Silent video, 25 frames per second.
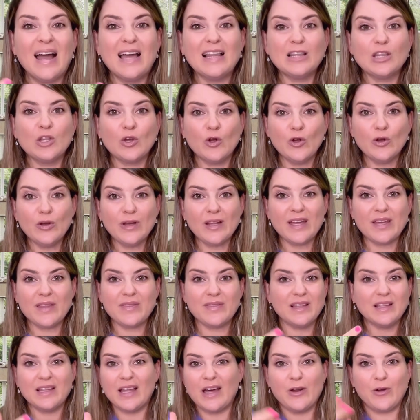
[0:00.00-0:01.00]
learning
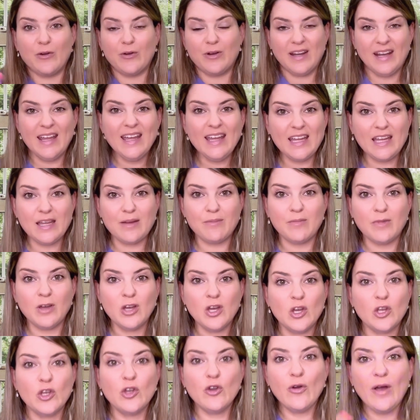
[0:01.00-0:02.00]
the letter name,
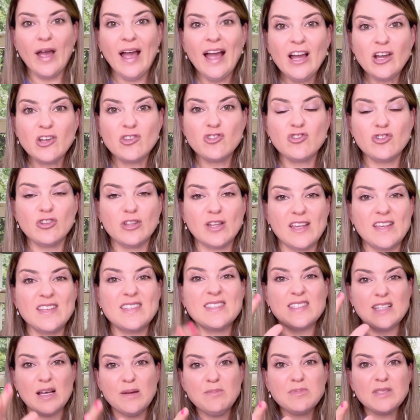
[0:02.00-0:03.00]
you're actually
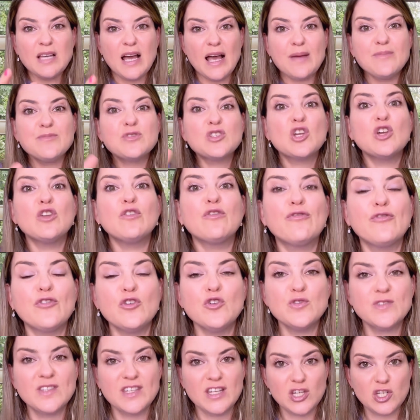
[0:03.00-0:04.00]
sometimes
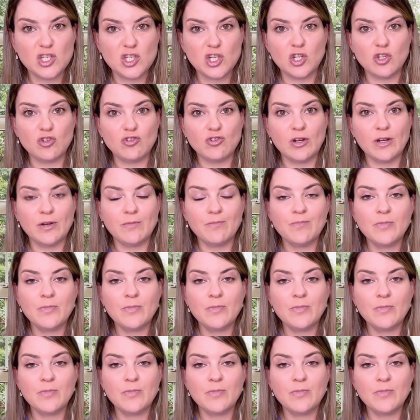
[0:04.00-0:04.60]
confusing children.